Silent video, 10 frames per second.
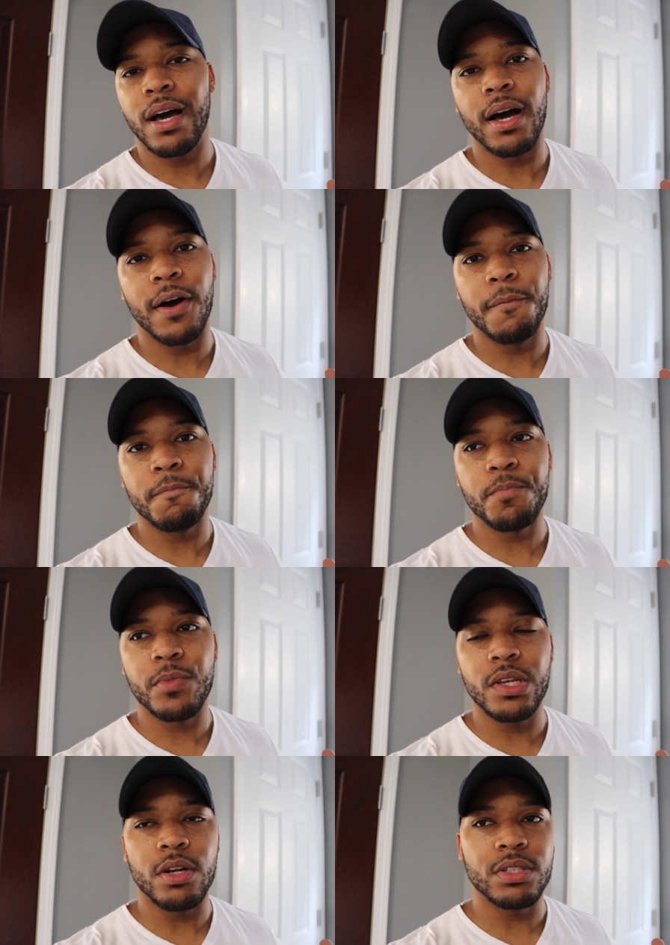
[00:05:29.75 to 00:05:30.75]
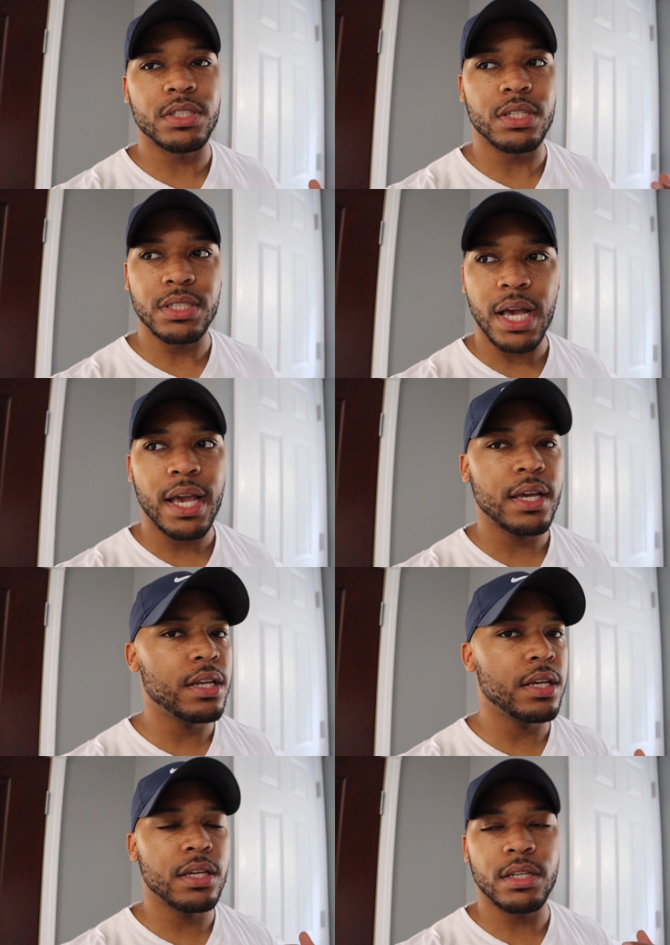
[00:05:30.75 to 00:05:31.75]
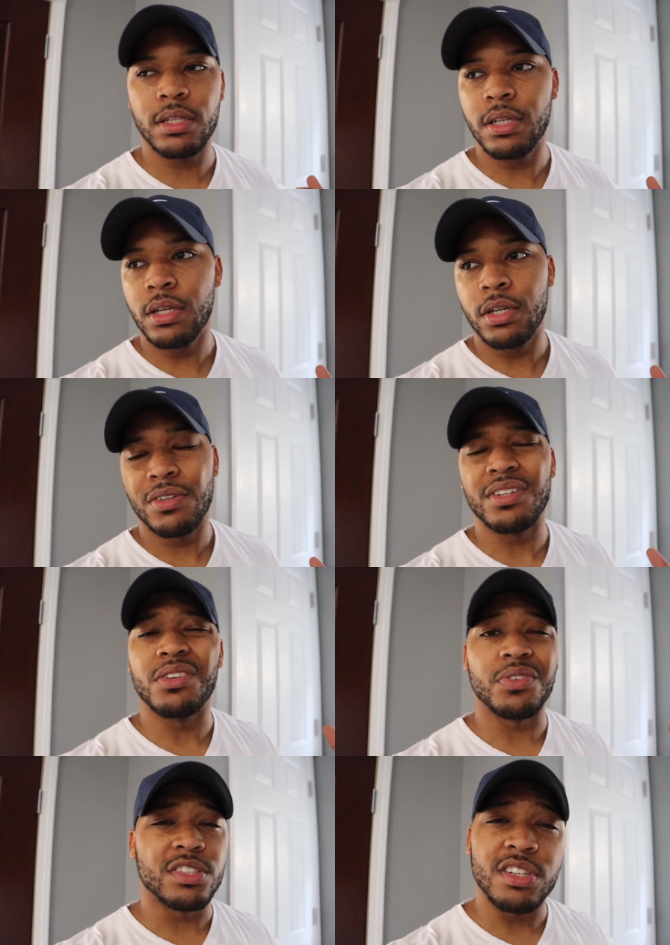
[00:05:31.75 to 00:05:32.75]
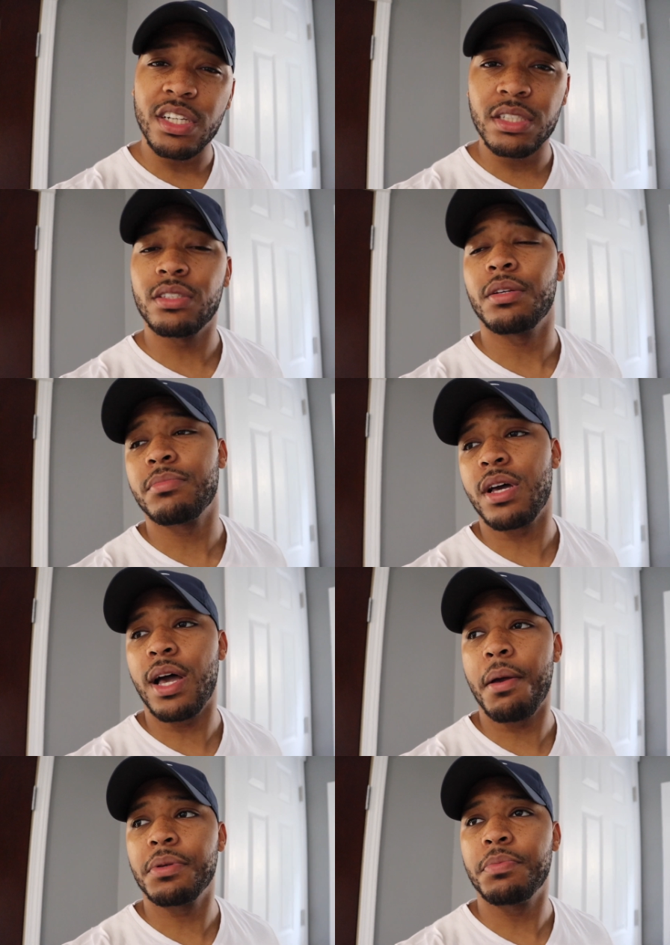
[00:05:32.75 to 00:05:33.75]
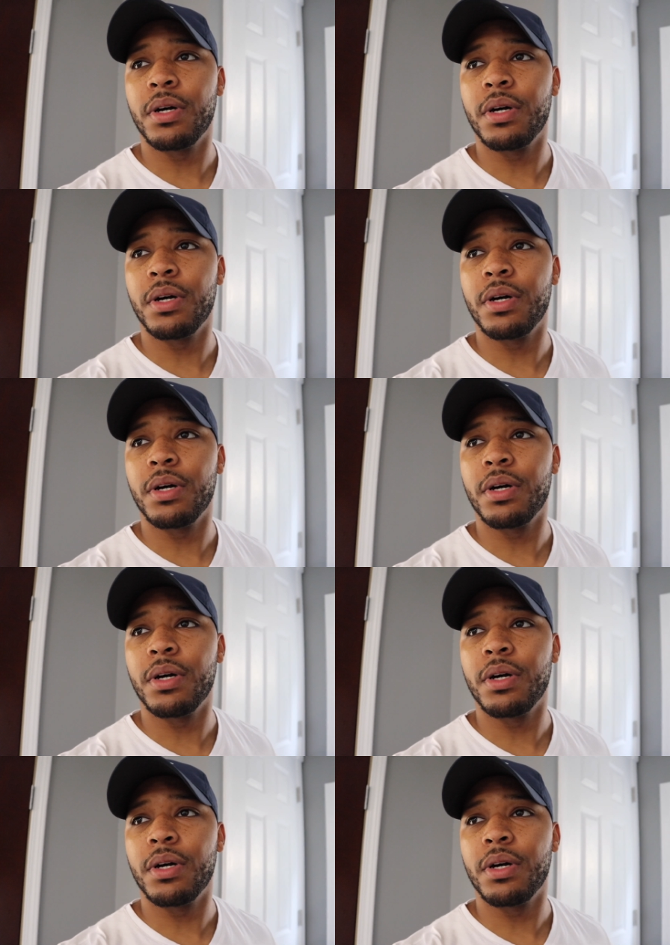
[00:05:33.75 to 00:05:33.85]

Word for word: um, you know, just anxiety and, you know, frustration sometimes.